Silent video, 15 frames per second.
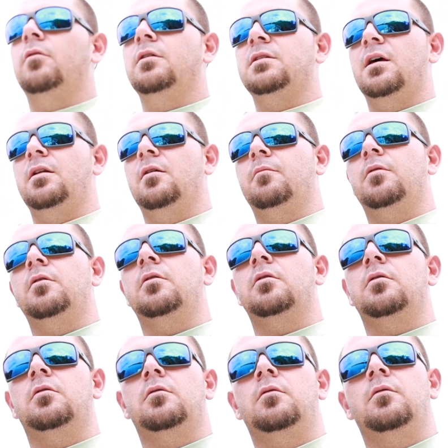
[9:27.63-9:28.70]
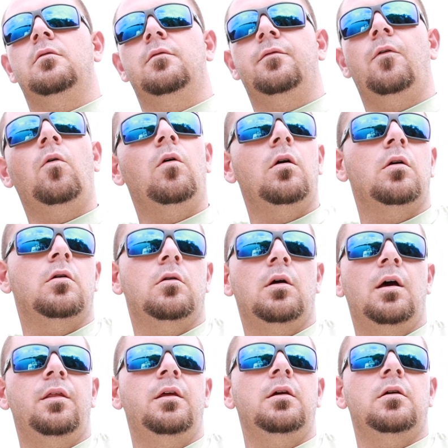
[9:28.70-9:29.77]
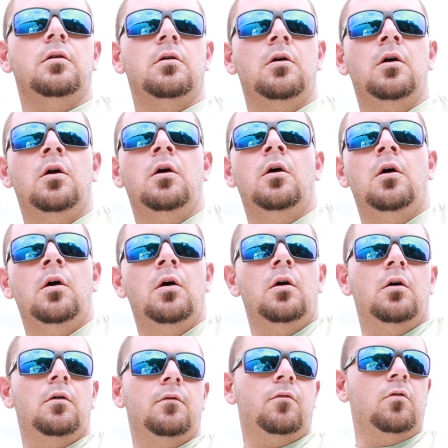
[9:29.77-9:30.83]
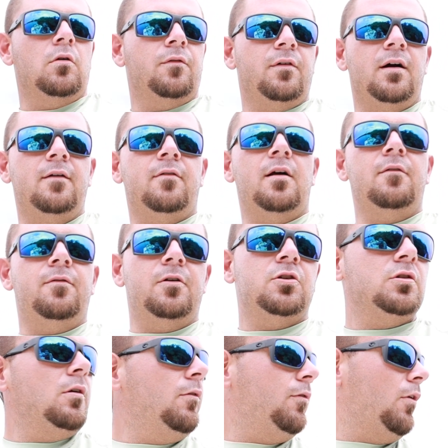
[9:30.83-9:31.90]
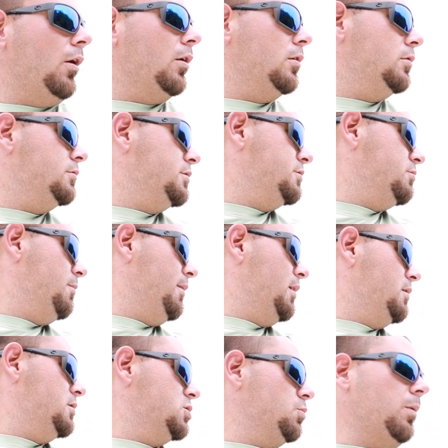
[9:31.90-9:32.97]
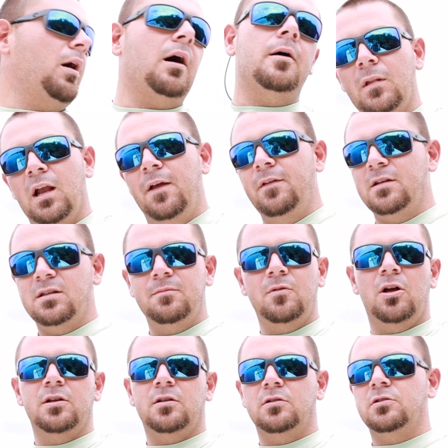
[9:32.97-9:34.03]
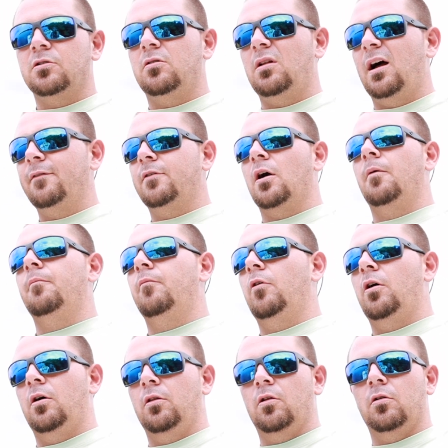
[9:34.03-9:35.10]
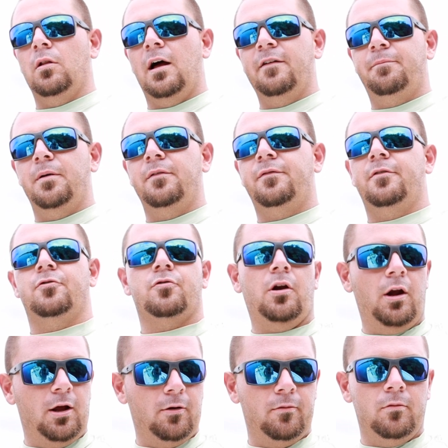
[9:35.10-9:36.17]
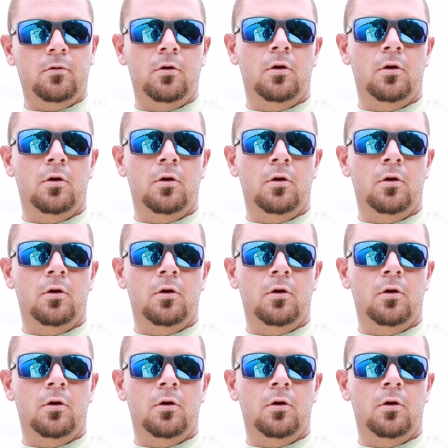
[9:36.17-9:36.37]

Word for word: What is that, number... Four, I think, four or five redfish so far since we've been in this spot, and they seem to like those little live cup, uh, little live pinfish right now.